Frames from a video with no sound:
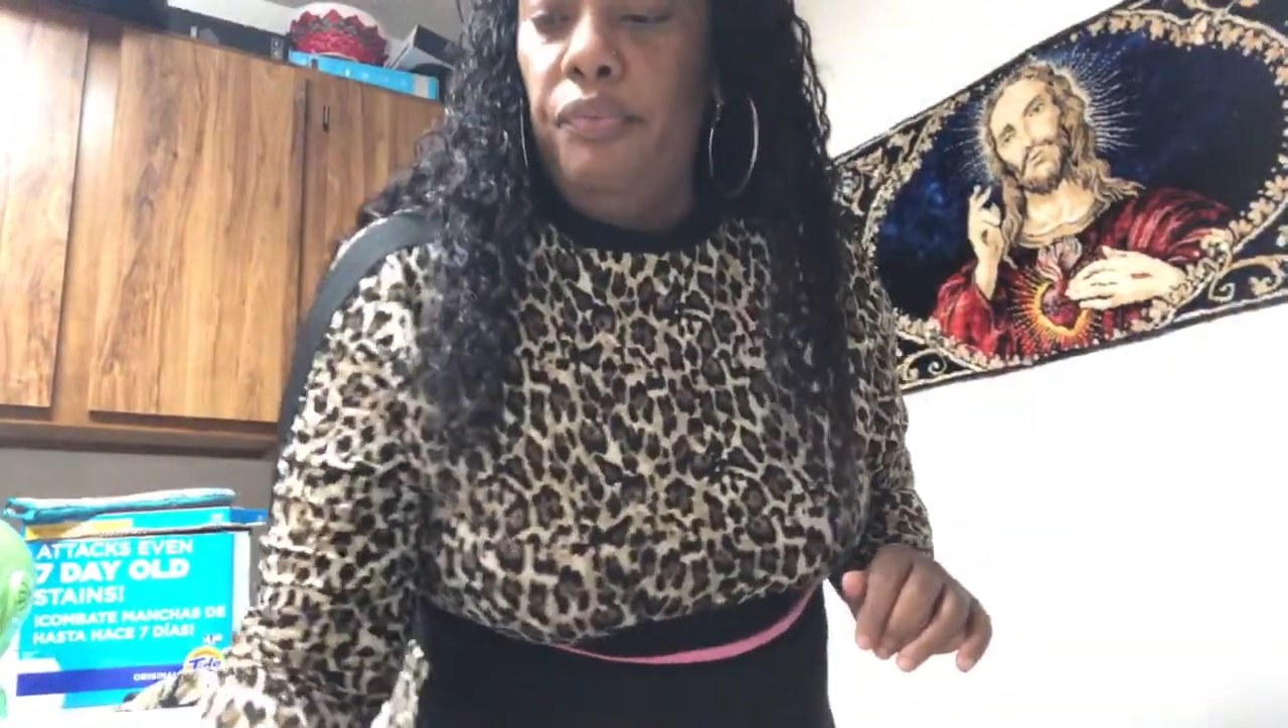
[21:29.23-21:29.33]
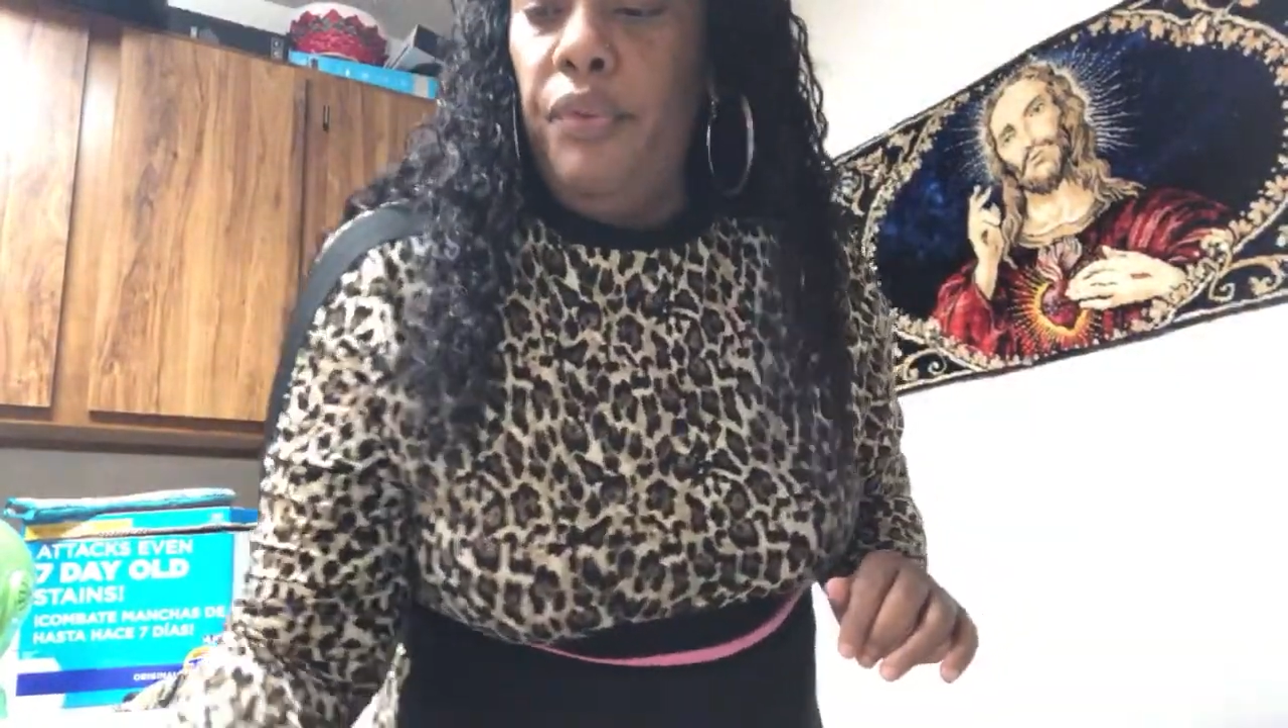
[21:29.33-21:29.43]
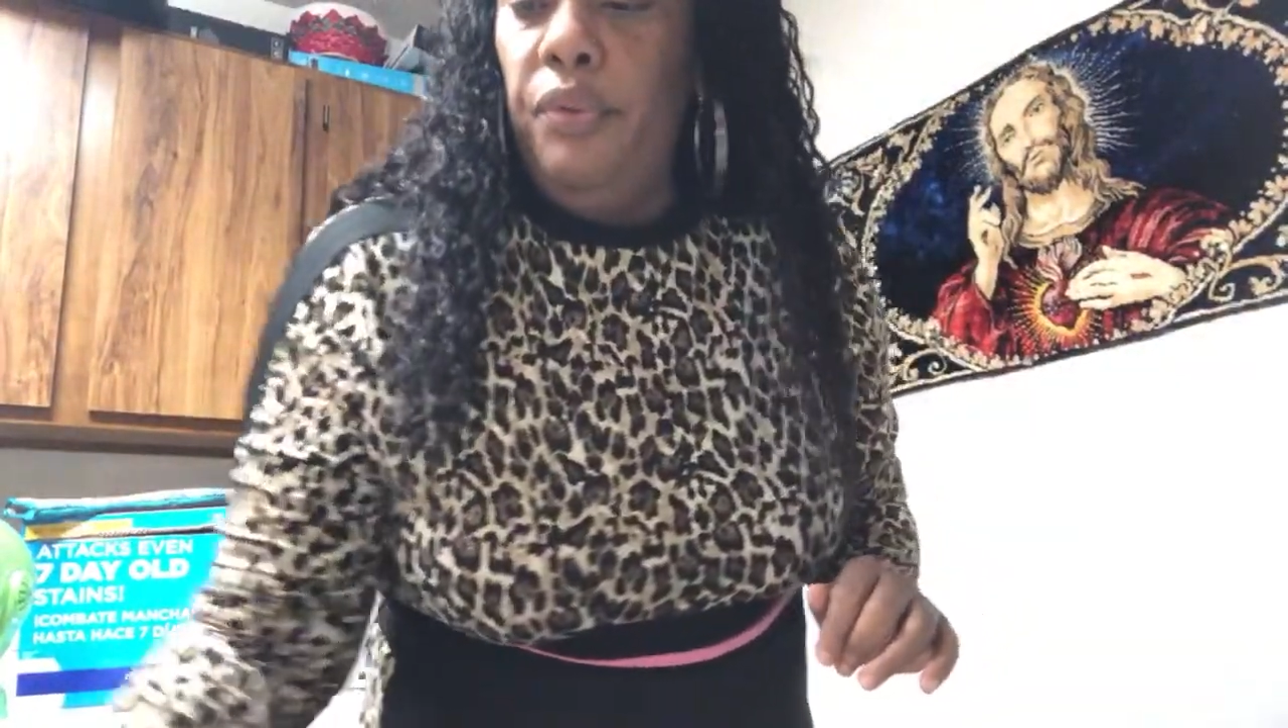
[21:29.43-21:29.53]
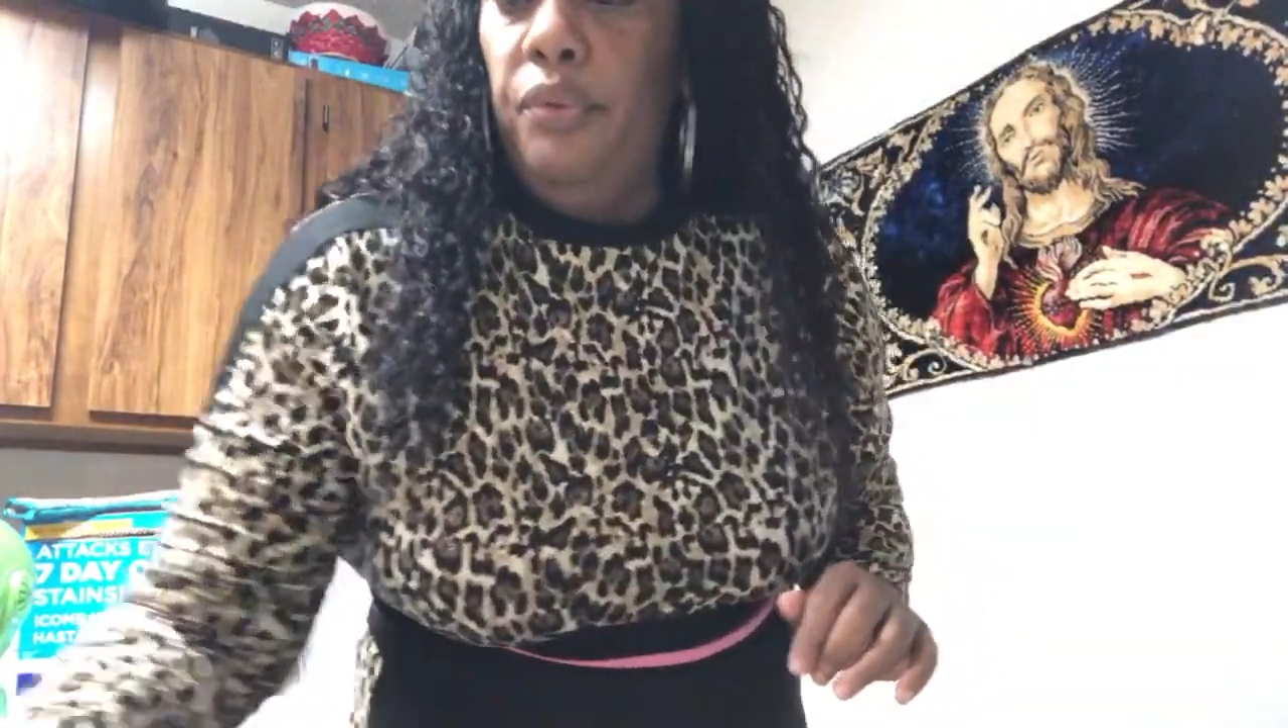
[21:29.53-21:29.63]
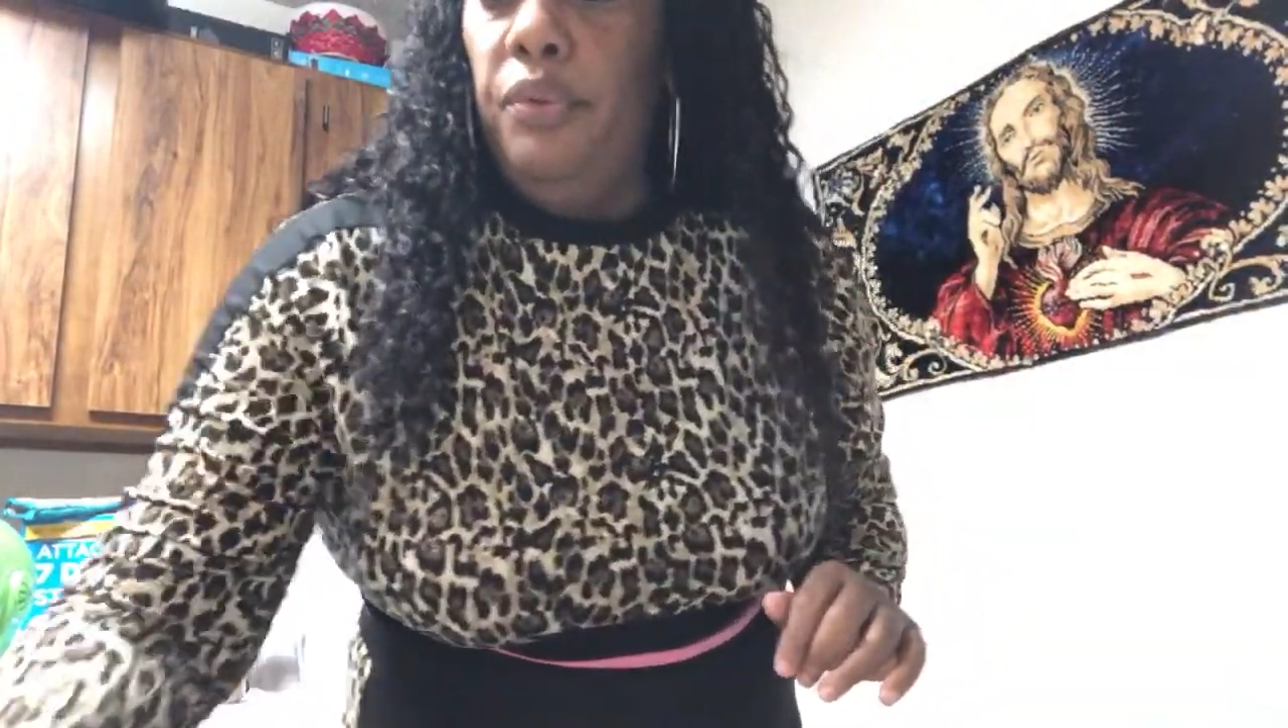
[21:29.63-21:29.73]

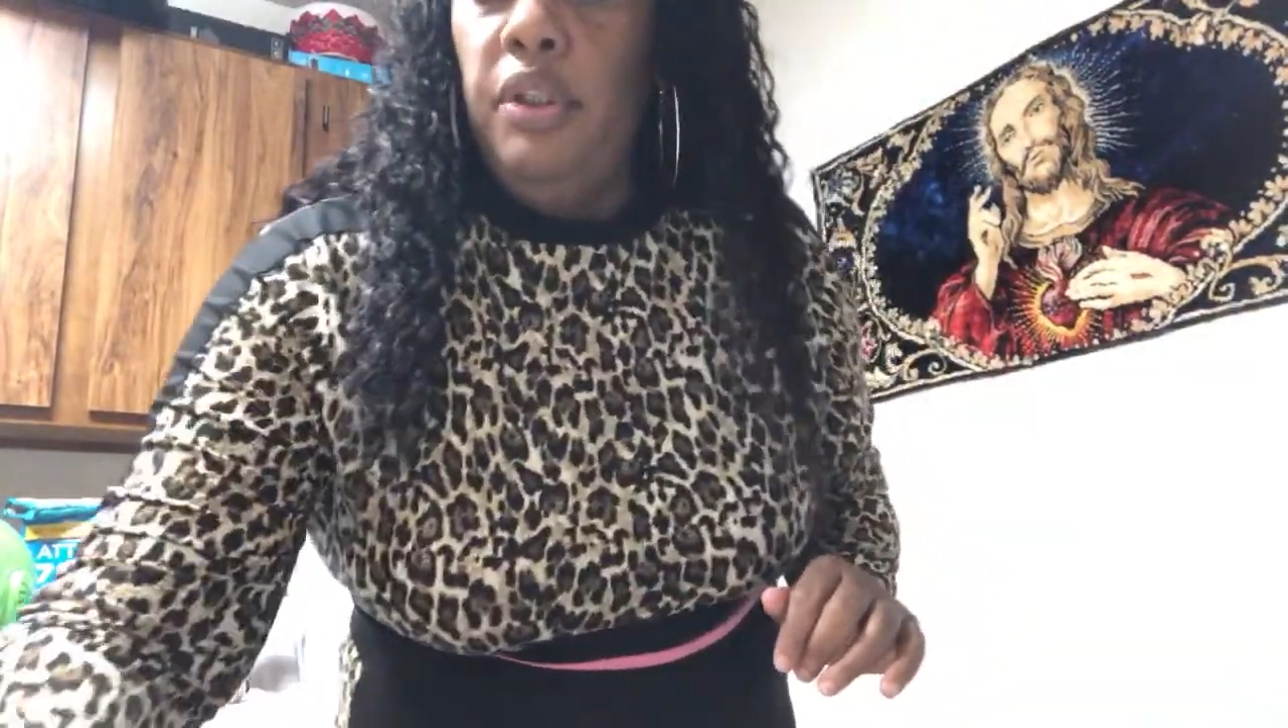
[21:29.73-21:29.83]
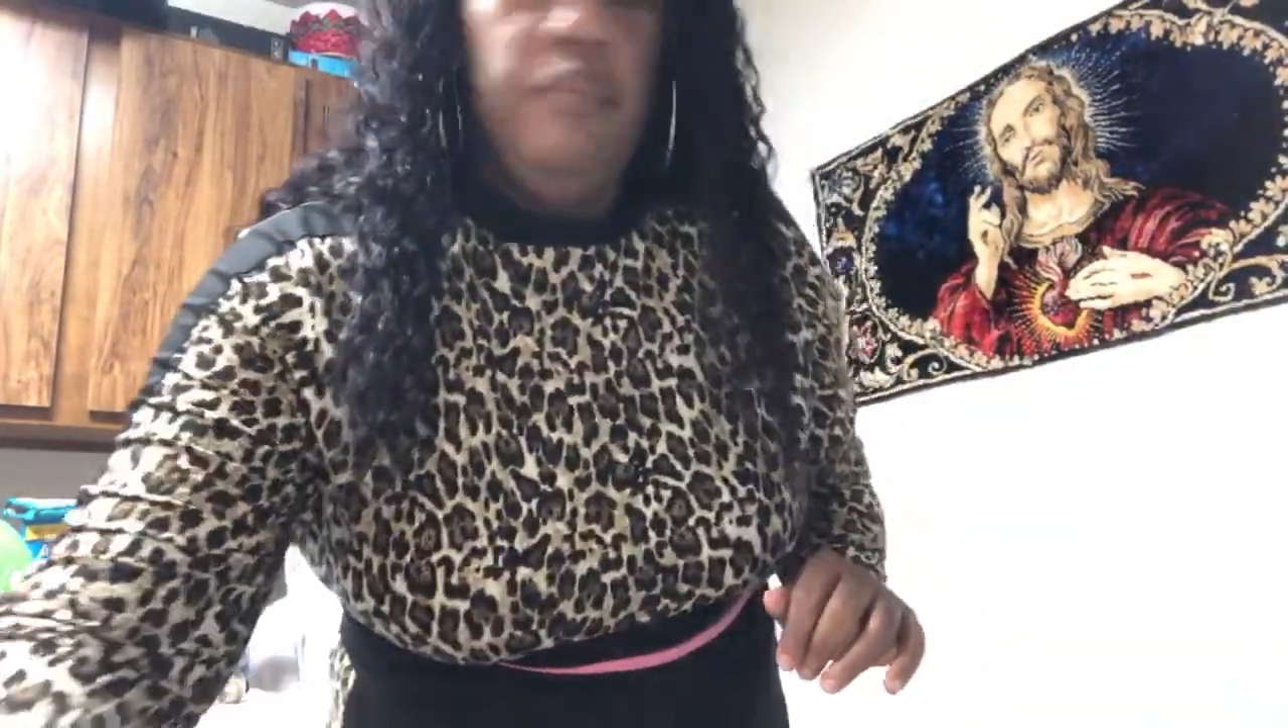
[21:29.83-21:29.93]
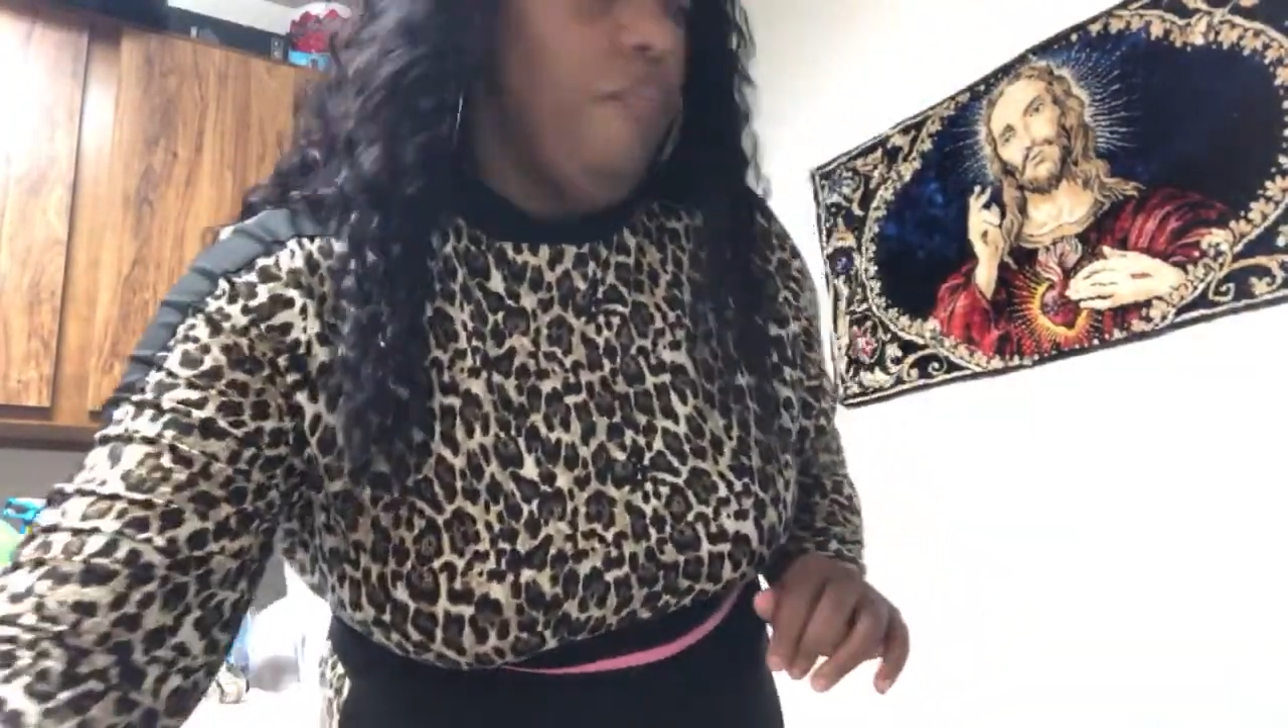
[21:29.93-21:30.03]
food.